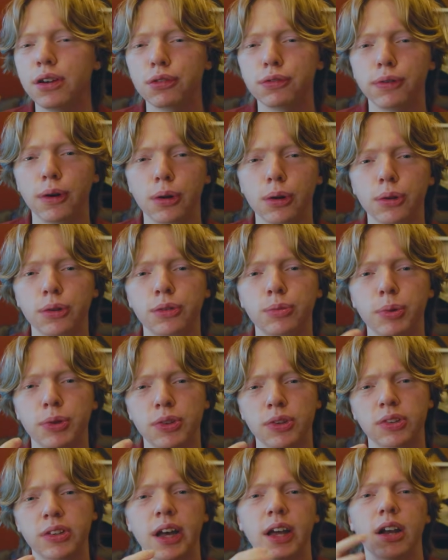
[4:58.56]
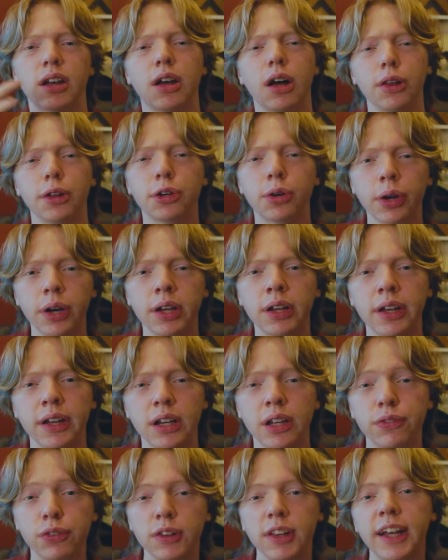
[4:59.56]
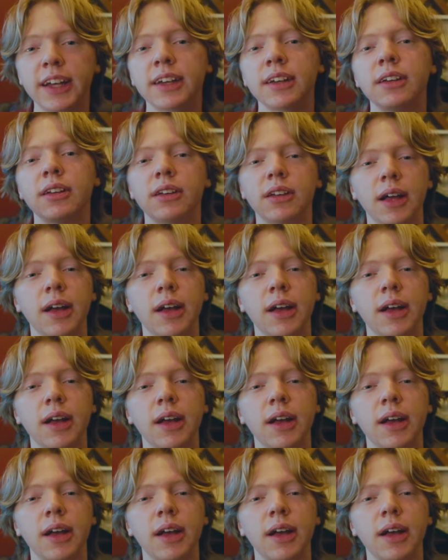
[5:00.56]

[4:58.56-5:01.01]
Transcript: your photos with this kind of color grade, and if you like it,